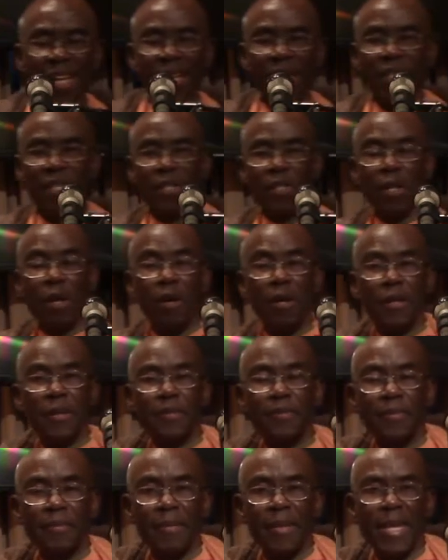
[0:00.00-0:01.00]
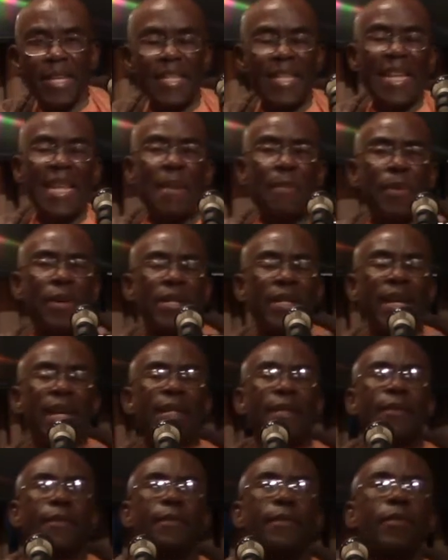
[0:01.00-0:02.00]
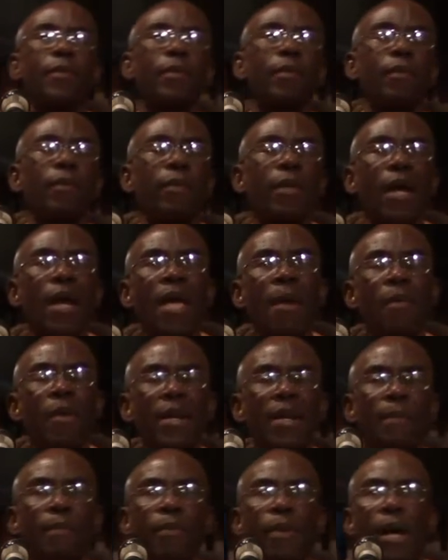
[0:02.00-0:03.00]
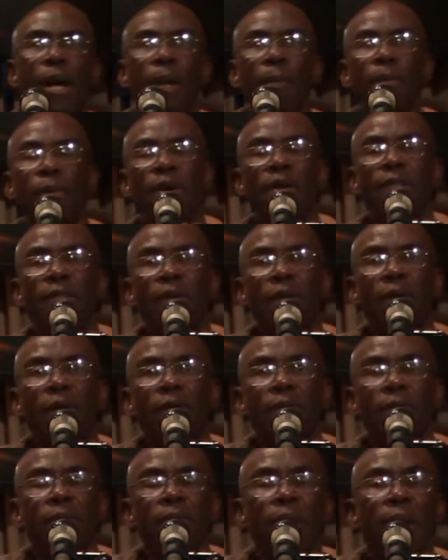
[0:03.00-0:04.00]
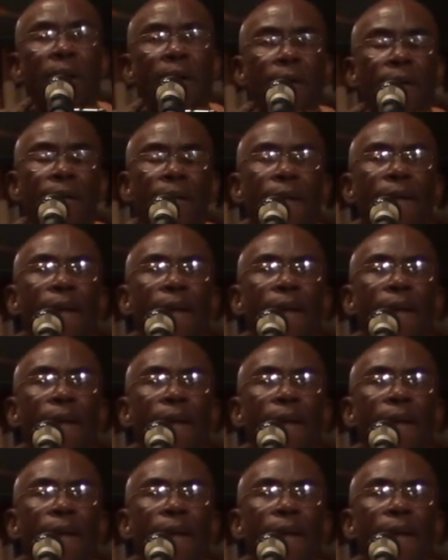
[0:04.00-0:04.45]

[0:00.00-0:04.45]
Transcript: So it's an important point for us to know